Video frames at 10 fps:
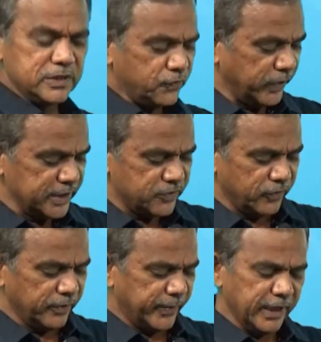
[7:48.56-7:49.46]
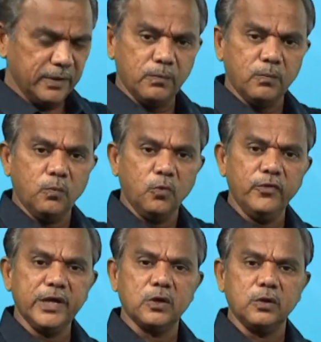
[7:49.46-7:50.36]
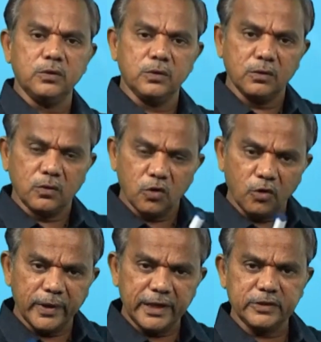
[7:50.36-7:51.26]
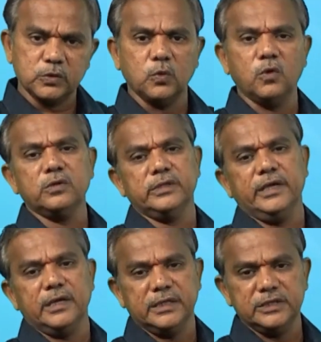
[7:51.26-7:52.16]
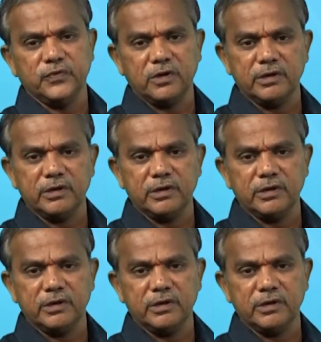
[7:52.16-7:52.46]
so these winds will be moving globally throughout the year.